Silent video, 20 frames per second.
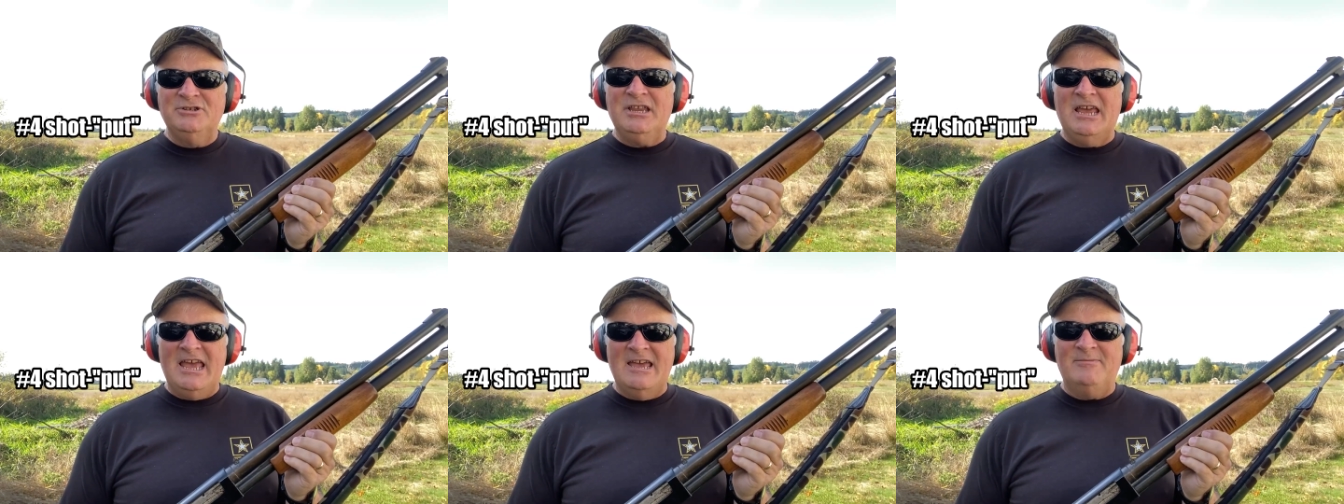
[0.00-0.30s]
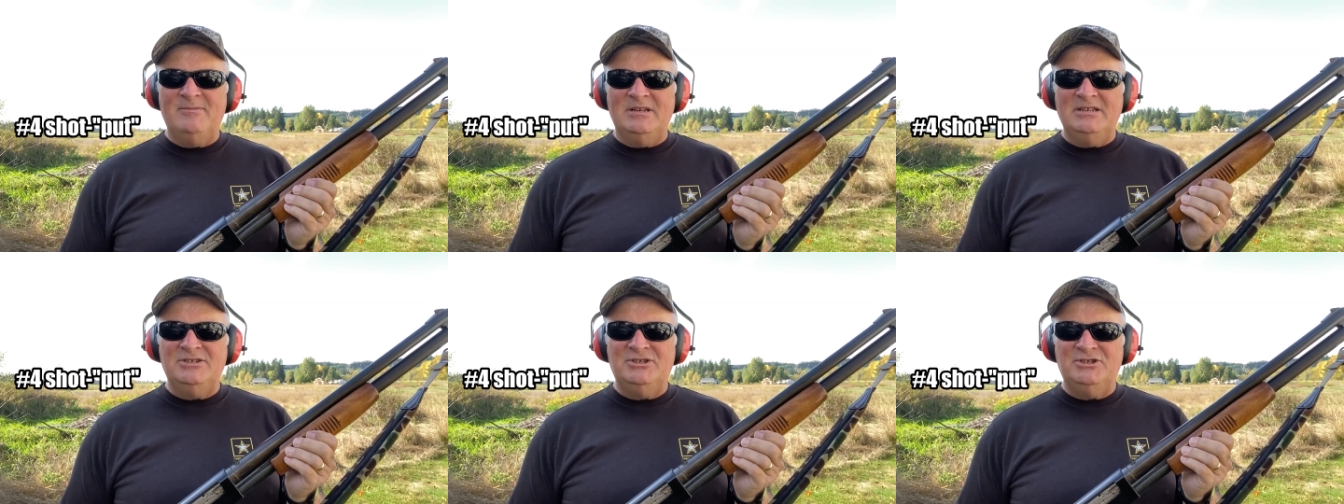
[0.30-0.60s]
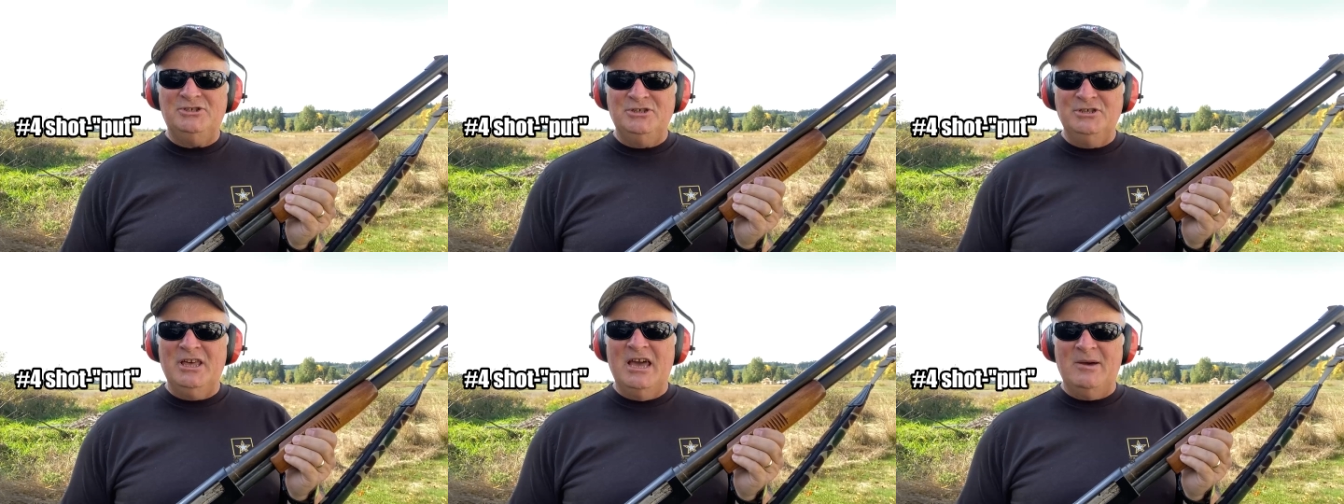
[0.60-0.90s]

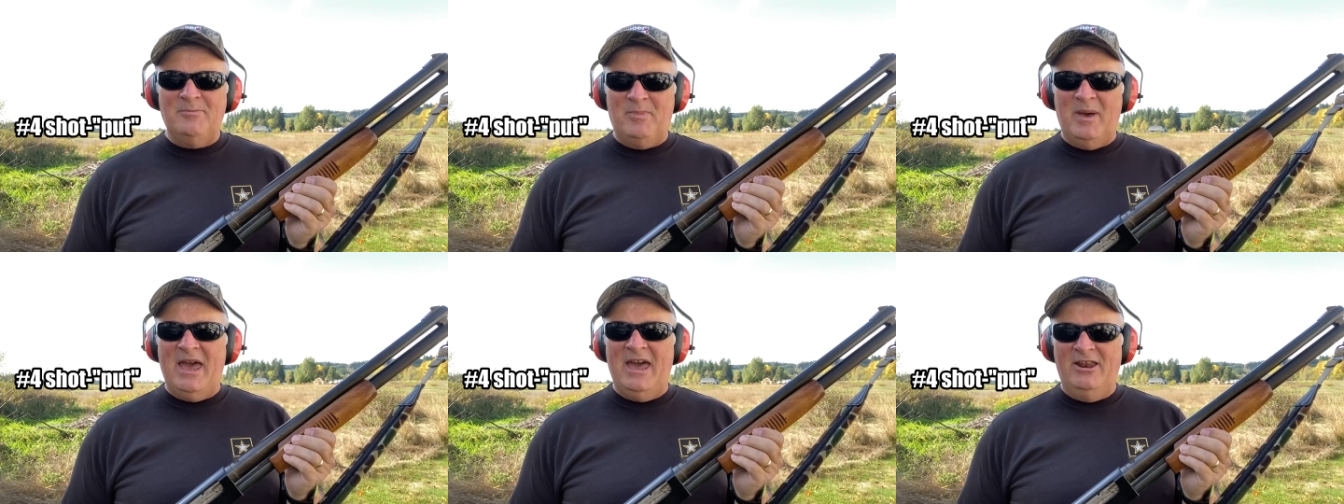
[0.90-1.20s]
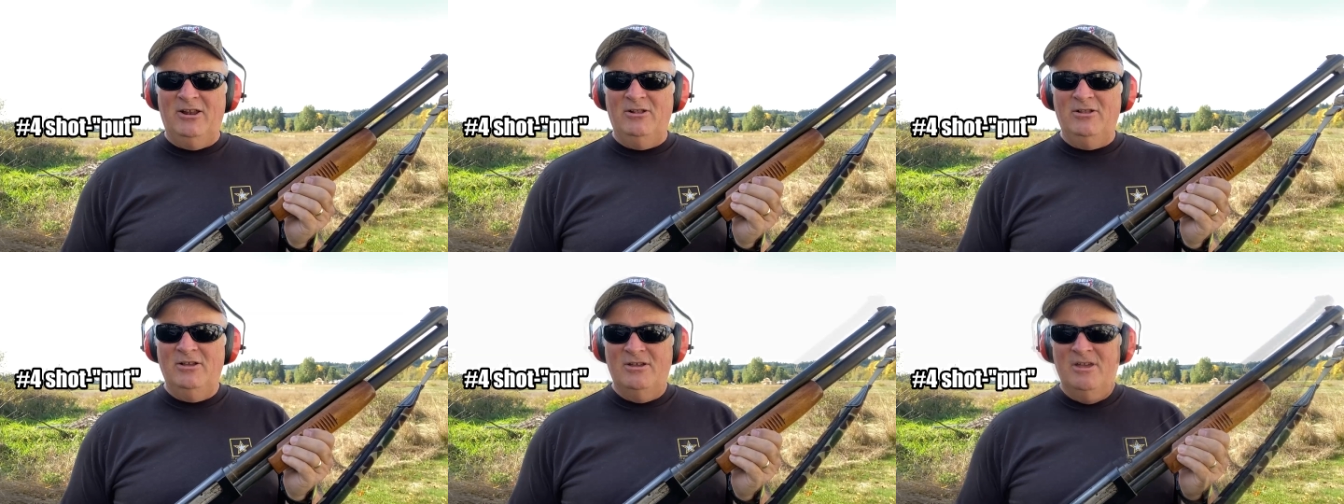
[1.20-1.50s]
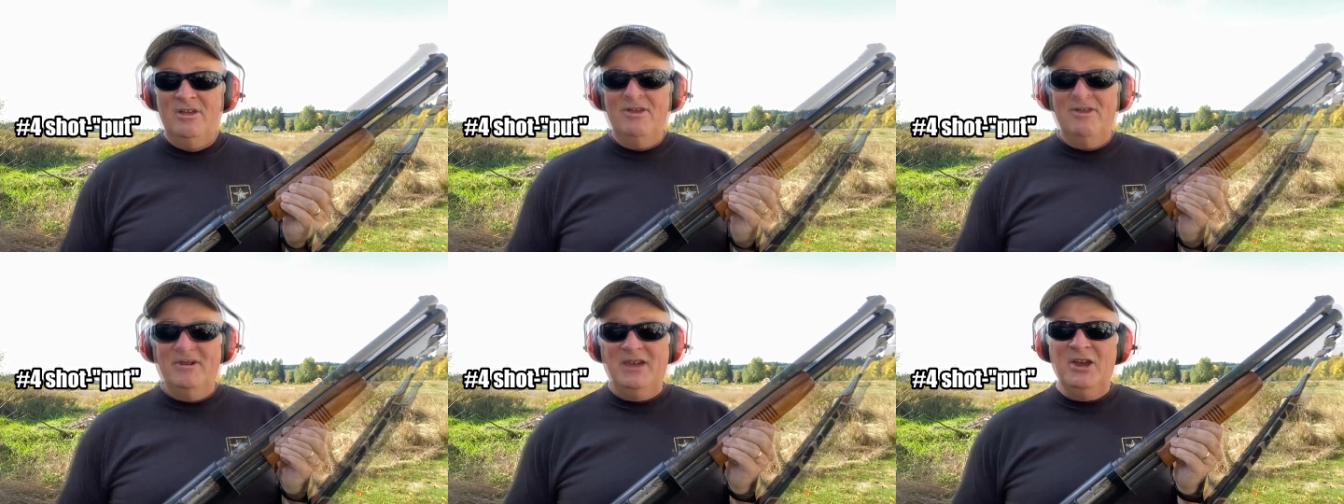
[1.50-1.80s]
damage to that panel.
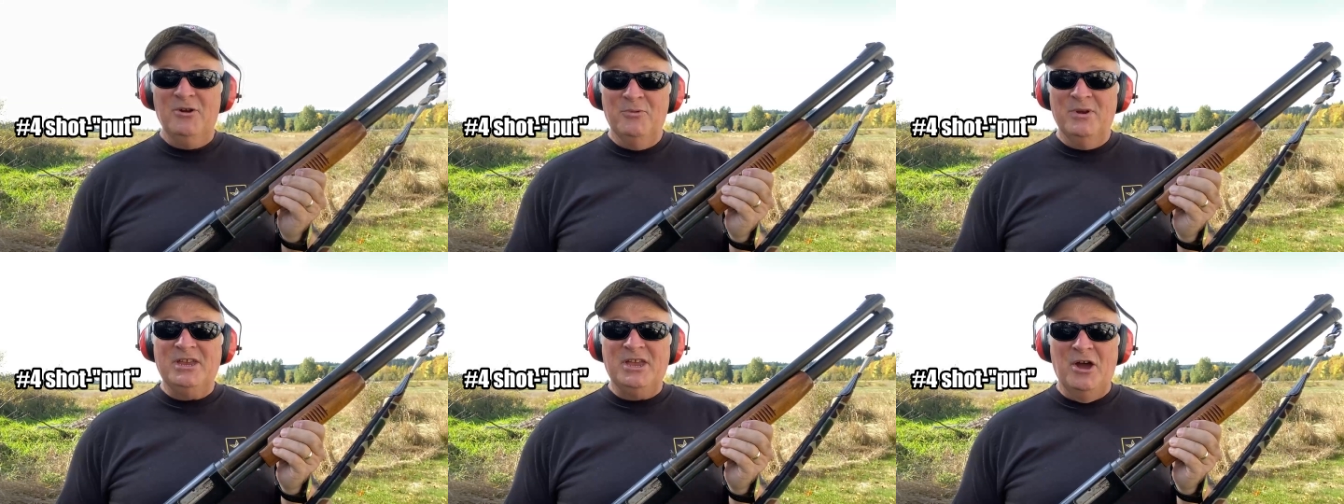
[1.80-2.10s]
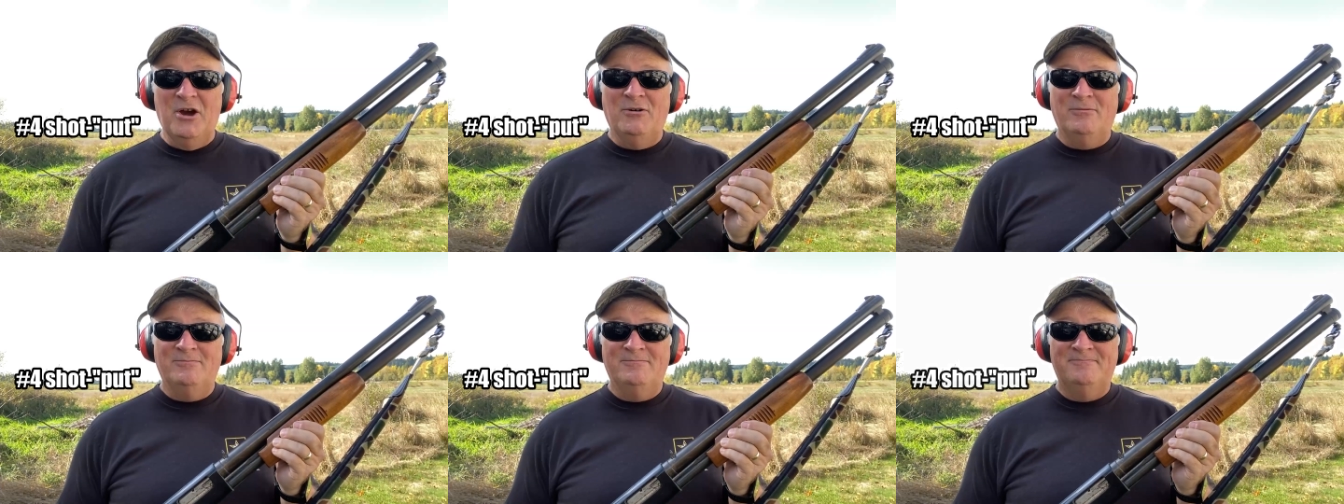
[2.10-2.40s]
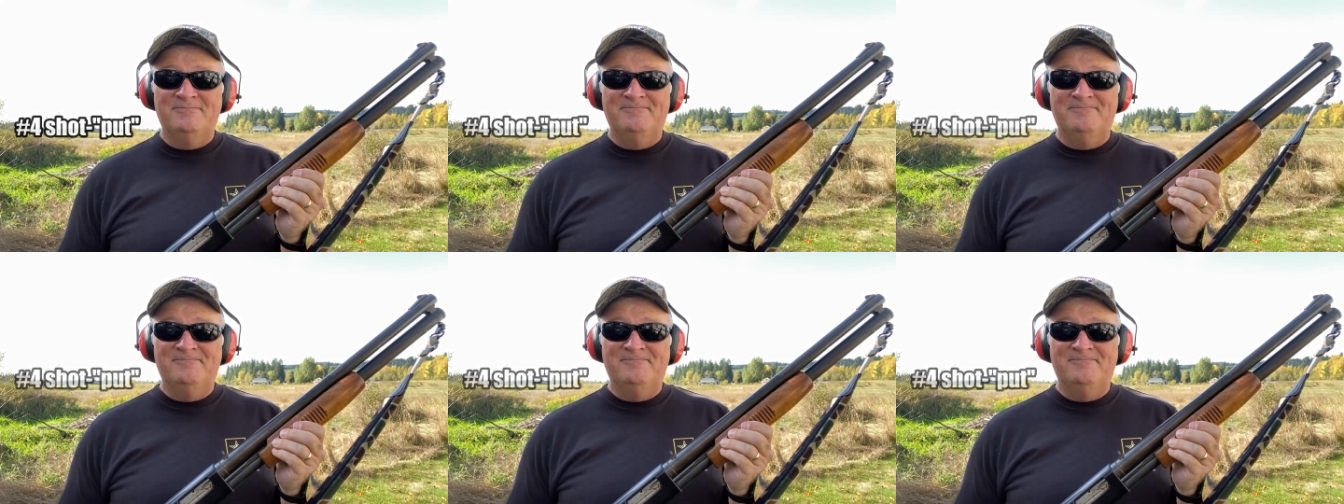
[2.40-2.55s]
Here we go.